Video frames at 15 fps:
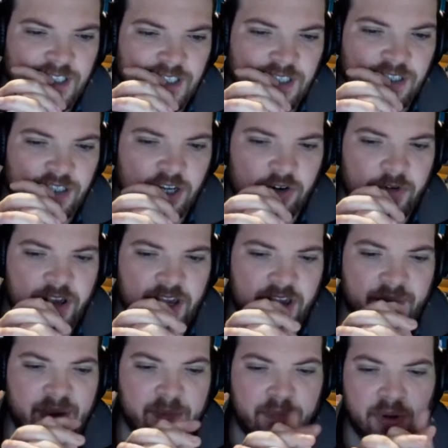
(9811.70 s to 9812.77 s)
So Origi
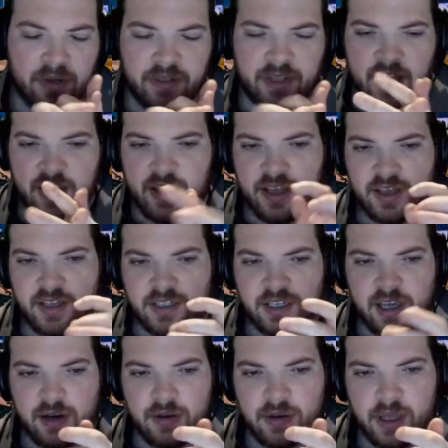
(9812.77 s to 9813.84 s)
being booked there as a
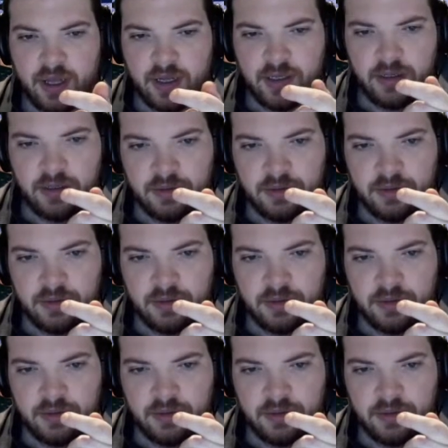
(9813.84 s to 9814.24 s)
yellow card.